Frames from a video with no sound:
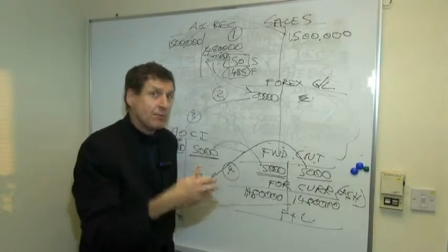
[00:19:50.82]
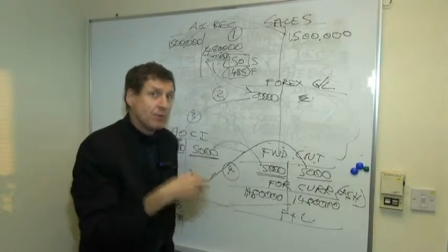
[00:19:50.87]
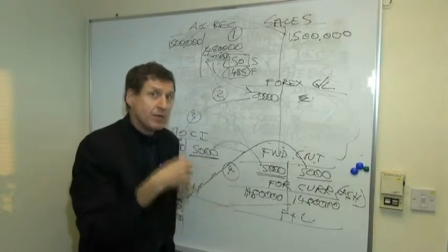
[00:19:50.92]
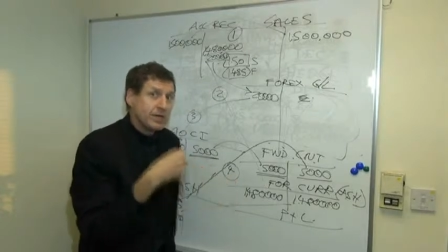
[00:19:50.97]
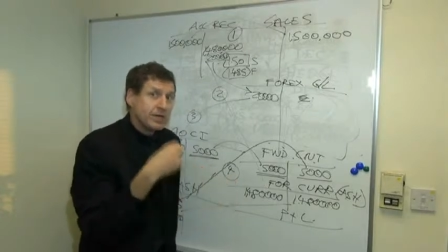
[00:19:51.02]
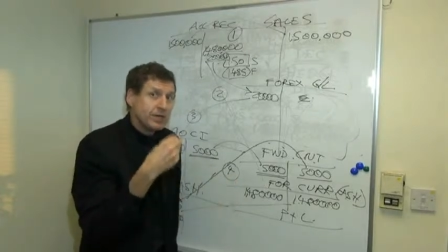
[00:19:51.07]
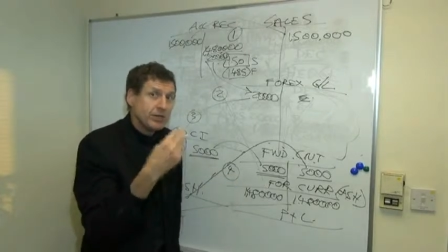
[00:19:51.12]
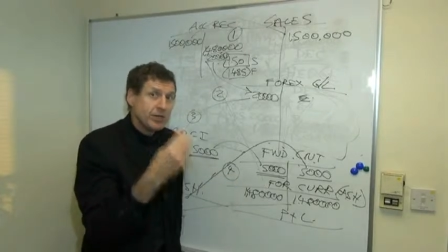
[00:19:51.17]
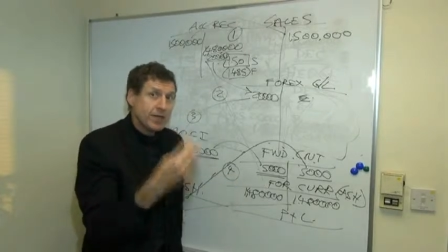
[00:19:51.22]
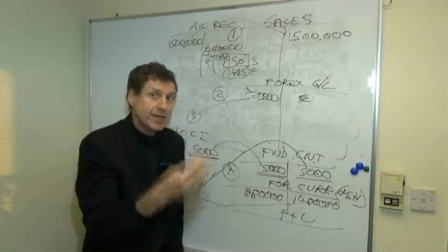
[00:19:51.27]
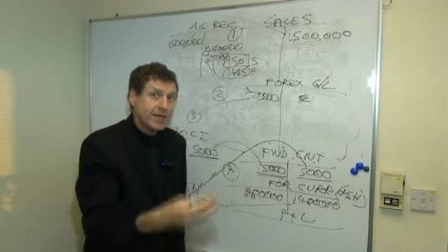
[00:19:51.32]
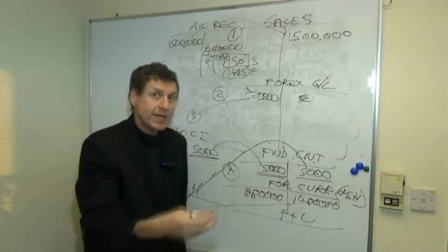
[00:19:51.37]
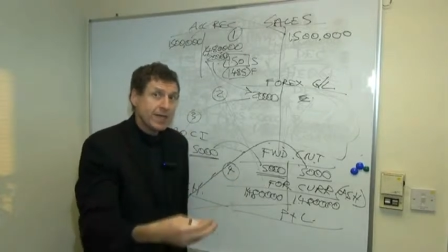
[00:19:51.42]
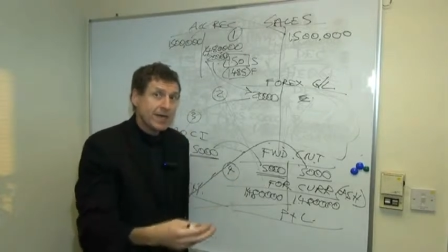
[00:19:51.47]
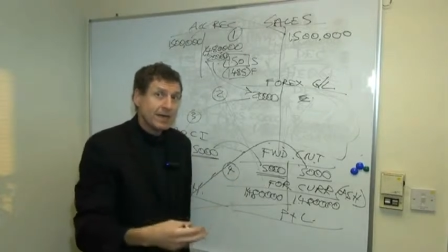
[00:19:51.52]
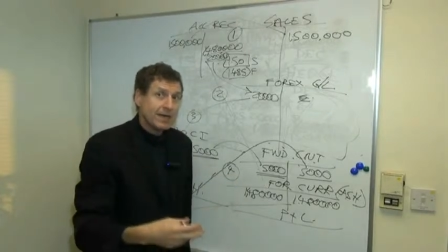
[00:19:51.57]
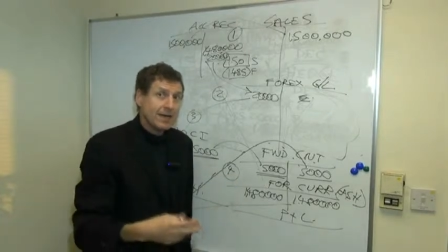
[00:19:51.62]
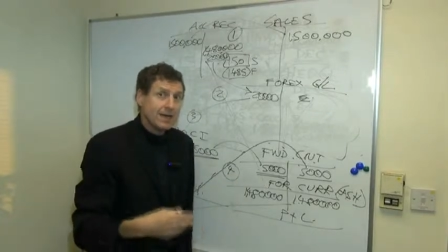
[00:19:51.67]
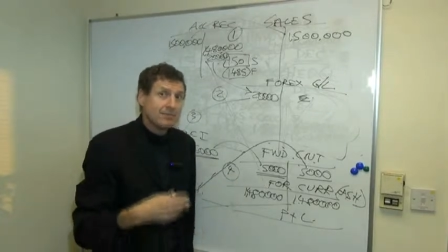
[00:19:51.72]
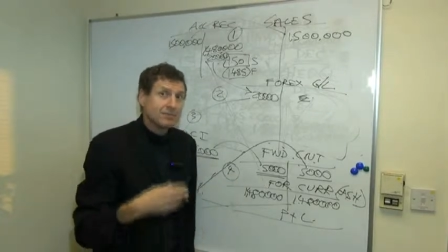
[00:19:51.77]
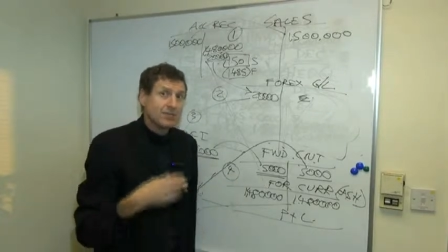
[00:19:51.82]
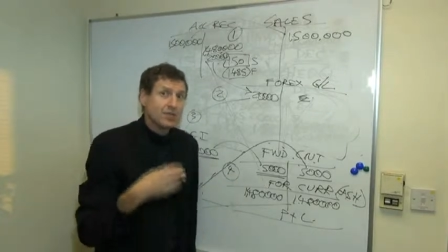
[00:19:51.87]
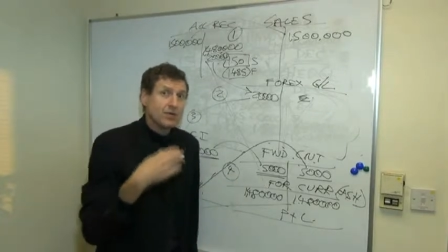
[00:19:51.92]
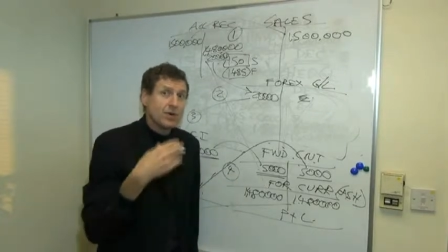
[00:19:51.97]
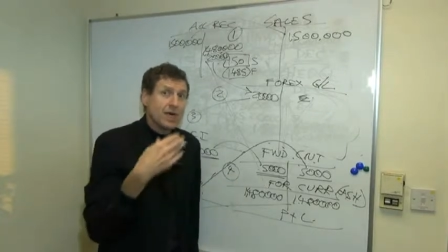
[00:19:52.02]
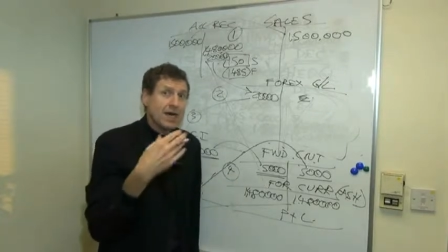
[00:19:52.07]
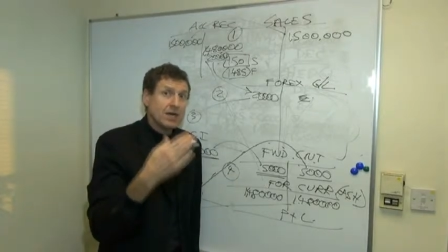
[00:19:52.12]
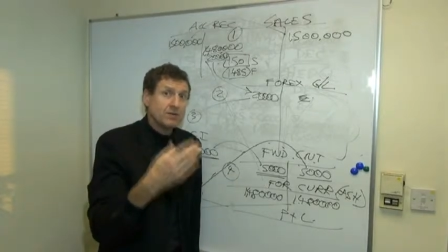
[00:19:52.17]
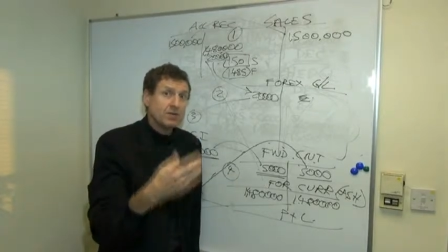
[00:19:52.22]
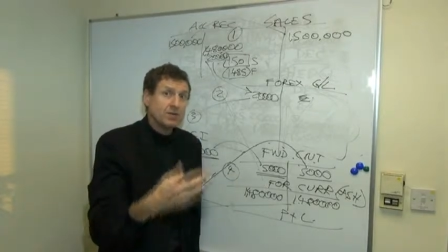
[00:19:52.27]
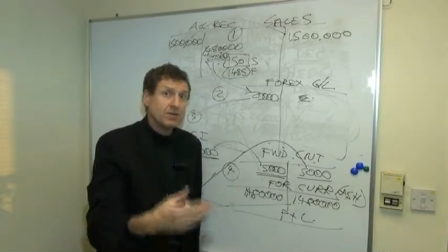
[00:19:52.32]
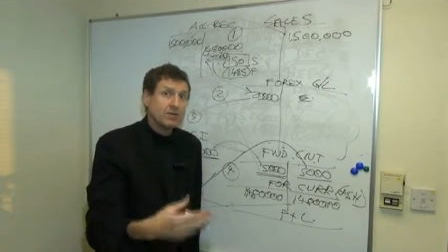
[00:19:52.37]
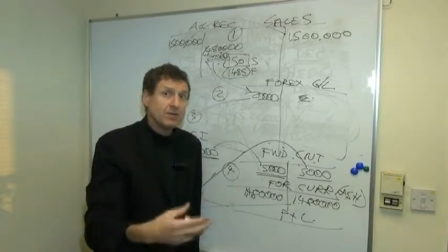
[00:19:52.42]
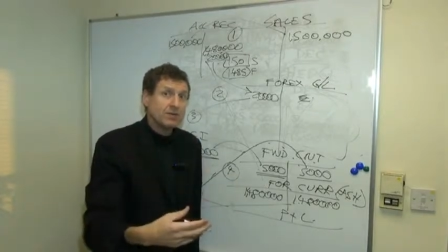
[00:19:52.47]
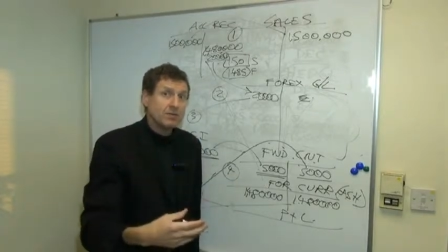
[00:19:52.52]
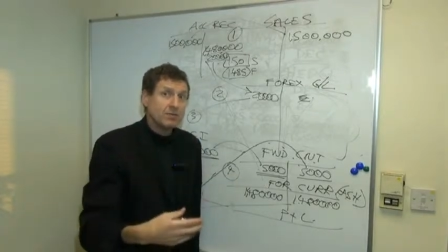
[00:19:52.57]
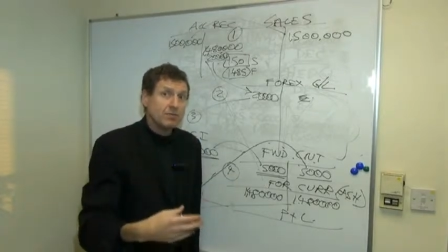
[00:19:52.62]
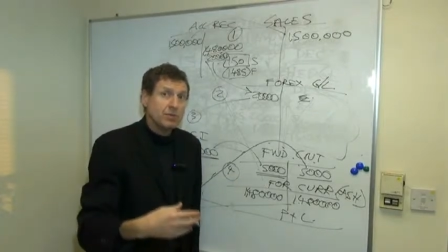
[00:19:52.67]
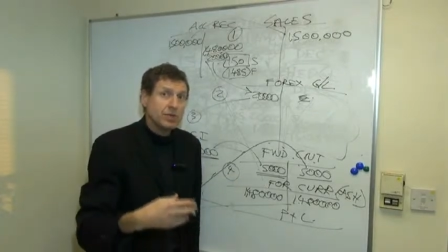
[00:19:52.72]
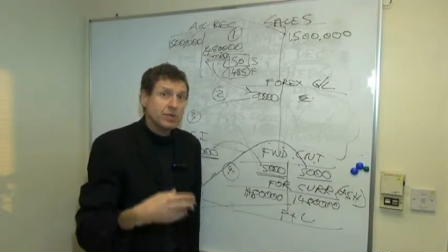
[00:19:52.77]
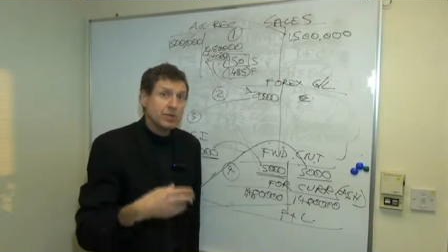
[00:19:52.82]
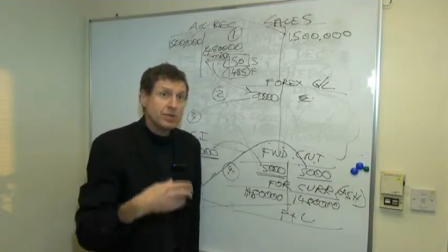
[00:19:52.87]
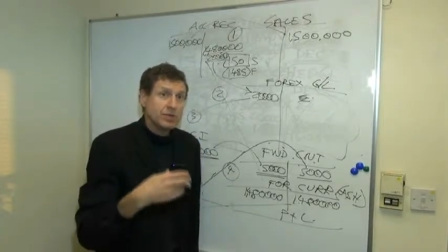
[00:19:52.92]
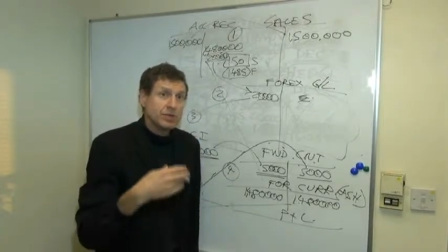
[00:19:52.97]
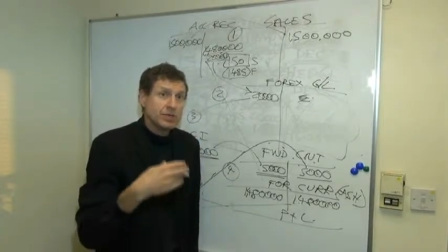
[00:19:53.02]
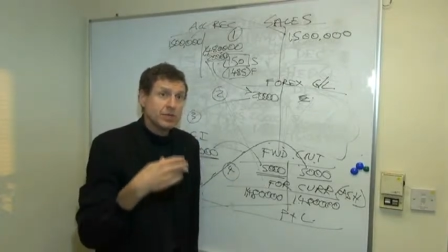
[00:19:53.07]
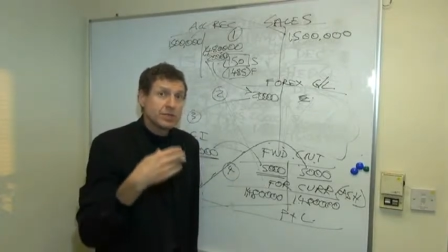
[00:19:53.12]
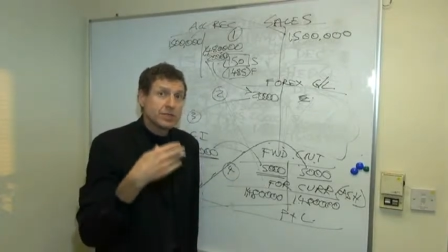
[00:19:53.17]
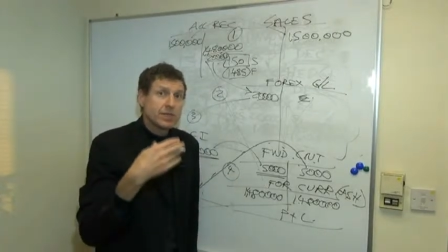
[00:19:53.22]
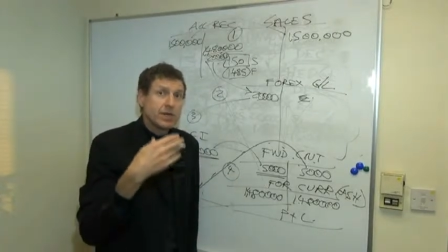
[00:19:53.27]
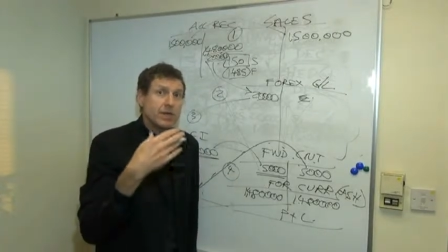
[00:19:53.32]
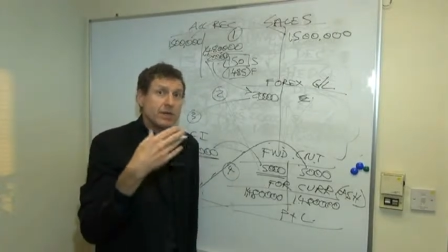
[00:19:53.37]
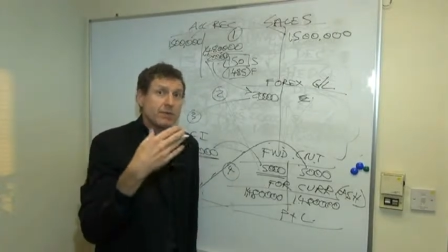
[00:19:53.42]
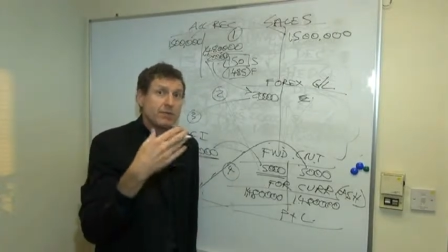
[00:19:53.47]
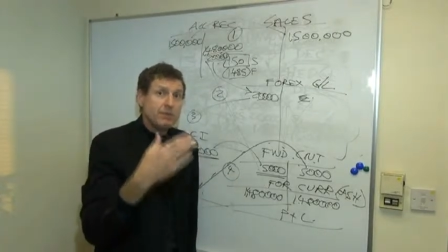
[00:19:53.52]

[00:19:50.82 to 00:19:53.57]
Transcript: And when you add that up to hundreds of millions,